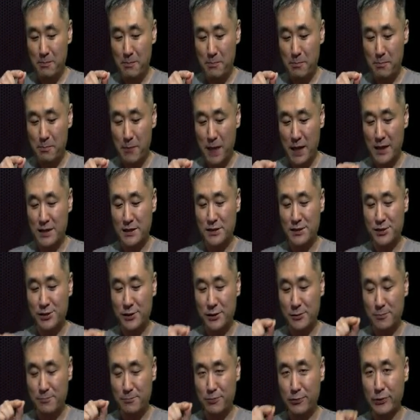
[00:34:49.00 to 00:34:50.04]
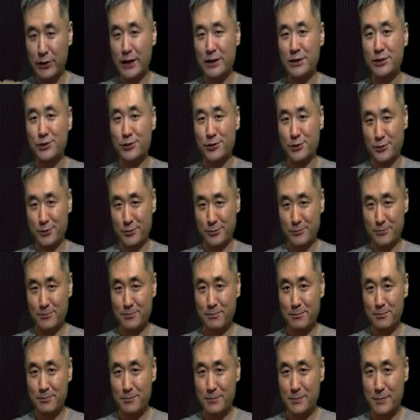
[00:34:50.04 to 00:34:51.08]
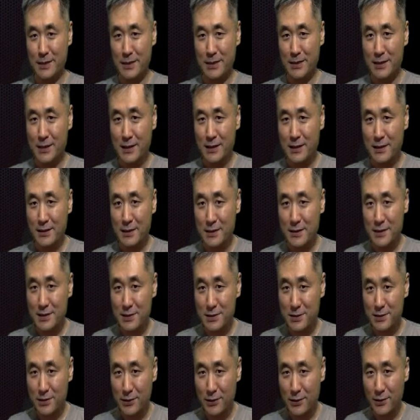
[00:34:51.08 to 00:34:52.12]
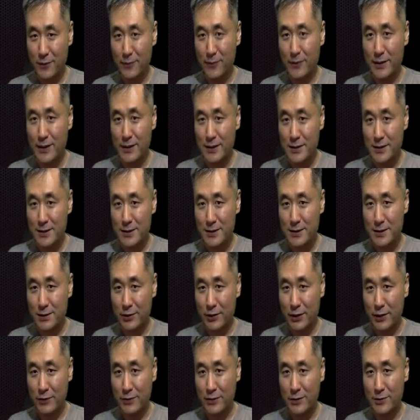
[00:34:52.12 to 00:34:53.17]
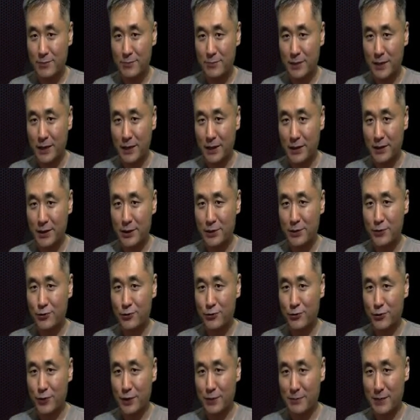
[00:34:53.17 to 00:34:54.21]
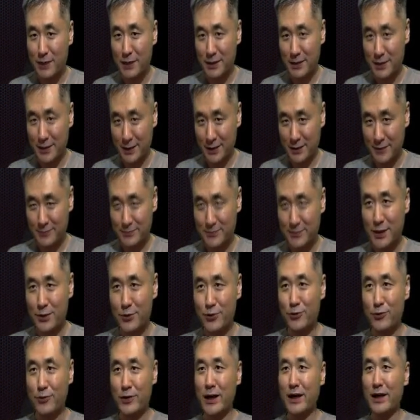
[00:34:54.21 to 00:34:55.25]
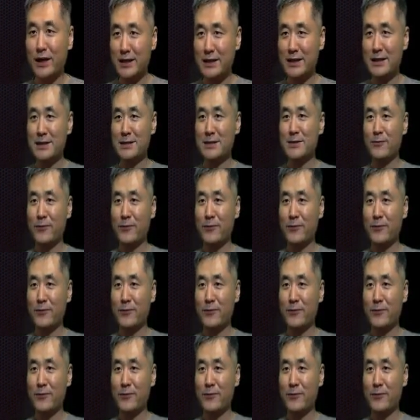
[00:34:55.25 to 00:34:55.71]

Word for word: meningeal pressure. This nerve is surrounded by dura mater. Dura is a